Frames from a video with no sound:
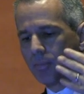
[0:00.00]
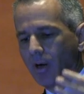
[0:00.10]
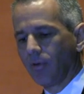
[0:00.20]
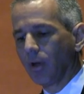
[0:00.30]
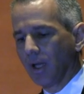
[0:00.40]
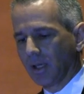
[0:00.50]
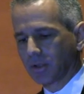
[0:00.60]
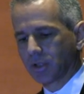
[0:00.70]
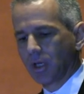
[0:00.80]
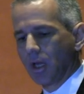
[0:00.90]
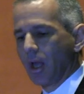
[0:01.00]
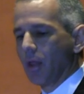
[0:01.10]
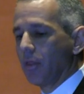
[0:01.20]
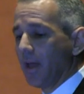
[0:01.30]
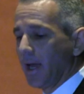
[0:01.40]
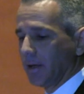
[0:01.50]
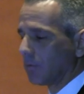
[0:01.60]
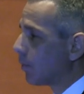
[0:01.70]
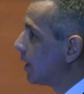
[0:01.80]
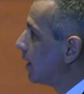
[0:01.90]
above all else.
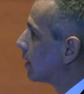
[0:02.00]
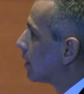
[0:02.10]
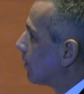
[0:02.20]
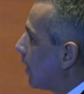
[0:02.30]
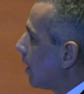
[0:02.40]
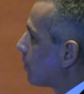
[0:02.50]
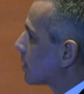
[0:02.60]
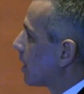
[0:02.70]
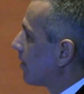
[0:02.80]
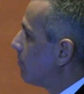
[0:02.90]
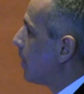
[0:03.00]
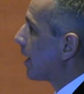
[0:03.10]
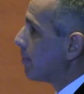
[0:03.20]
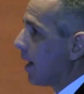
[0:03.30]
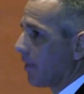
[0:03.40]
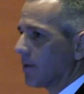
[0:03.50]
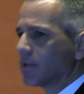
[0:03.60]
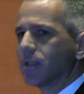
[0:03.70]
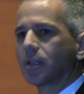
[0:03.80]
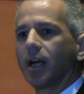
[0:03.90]
Then we need to develop a set of meta
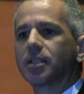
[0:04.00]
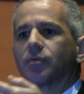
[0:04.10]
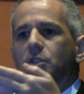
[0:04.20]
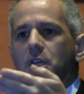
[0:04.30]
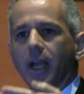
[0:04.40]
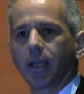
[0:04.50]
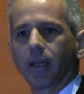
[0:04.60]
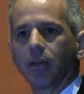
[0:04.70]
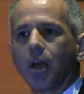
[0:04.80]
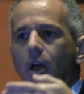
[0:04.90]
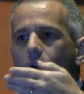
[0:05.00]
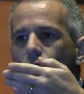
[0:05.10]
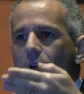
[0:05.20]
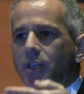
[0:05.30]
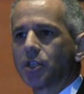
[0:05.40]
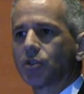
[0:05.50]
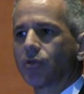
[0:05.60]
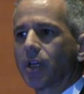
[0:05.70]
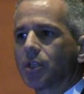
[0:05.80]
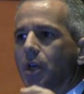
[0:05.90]
methods, these kinds of checking,
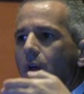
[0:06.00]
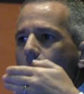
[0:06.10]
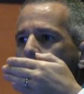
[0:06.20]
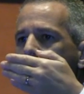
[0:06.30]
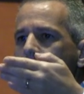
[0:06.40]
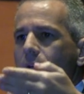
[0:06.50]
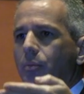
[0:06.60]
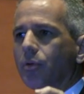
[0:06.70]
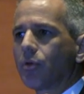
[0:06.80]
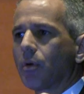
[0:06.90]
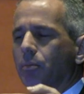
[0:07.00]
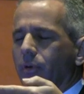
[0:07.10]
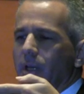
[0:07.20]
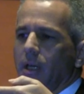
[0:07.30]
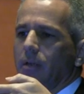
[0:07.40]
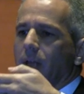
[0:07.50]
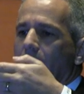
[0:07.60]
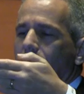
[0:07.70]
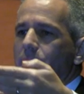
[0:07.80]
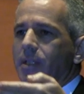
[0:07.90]
registries,
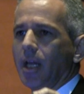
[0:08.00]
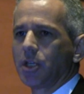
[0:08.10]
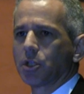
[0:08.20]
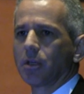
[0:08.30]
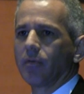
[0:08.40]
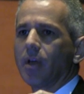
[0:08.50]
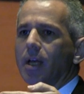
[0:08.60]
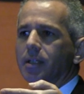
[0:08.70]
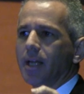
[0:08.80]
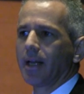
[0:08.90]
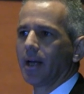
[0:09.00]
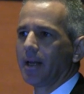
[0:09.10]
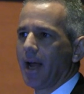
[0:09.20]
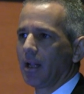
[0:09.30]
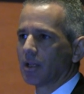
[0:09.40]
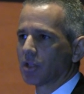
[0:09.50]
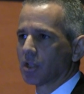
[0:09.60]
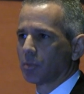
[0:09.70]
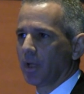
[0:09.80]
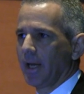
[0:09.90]
pre-documentation pre of data
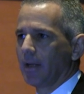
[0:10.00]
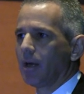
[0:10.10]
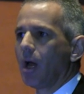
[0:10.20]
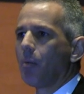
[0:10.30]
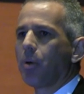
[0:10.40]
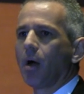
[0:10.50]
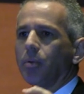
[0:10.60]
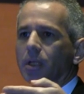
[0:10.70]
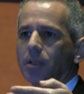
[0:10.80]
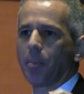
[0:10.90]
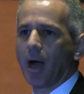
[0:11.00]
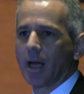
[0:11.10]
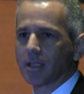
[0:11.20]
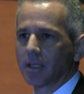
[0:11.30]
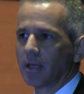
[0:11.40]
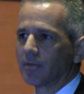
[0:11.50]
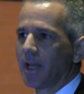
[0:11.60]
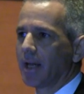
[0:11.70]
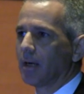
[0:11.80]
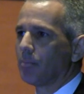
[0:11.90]
analysis plan, public depositing of
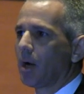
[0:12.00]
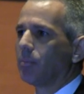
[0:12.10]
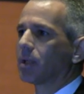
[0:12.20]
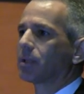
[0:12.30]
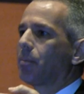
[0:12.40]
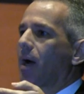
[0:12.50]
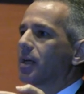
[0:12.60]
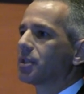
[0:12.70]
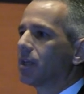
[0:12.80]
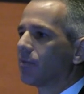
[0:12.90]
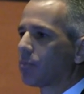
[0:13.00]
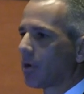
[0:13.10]
data, public depositing of